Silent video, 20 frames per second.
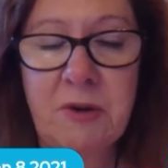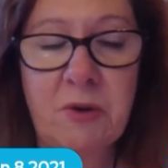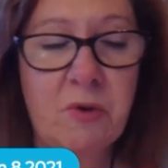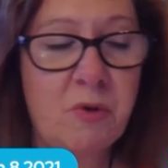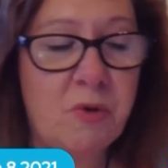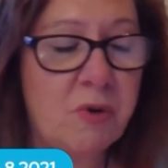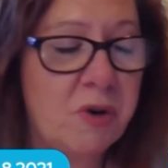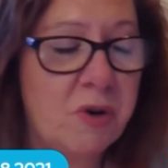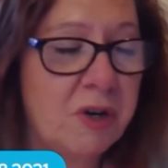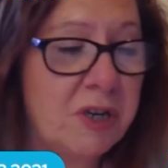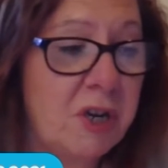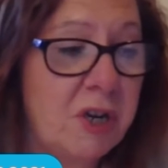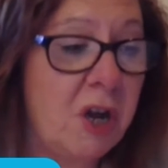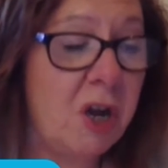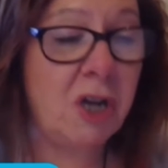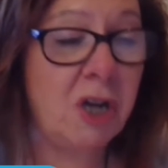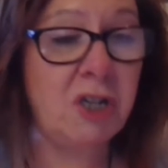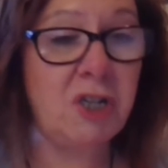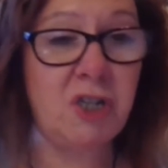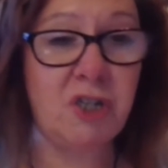or
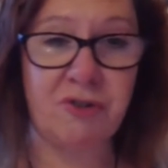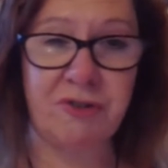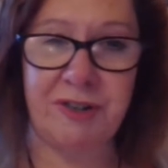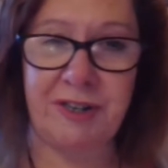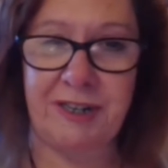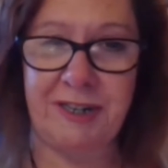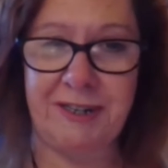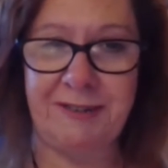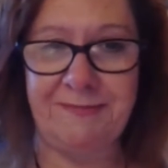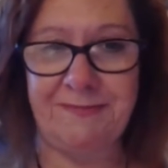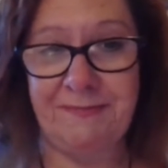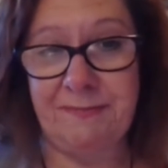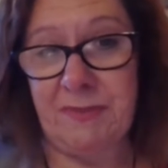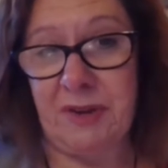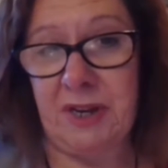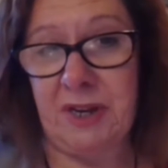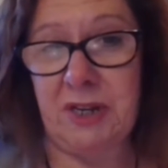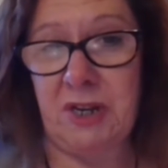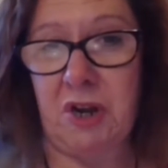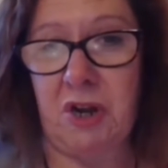conjuring,
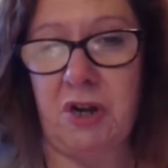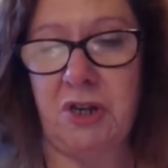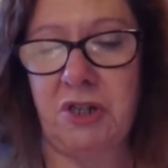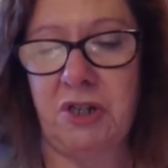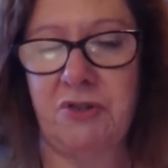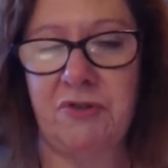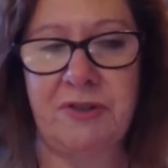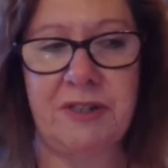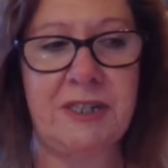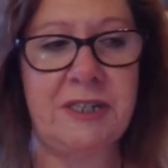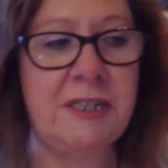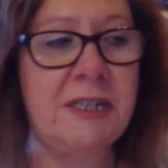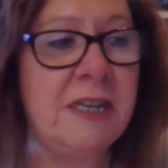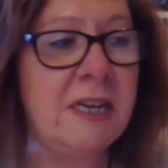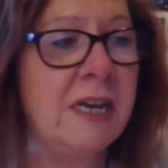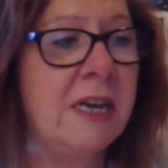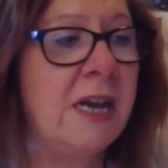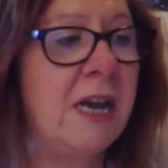my conjuring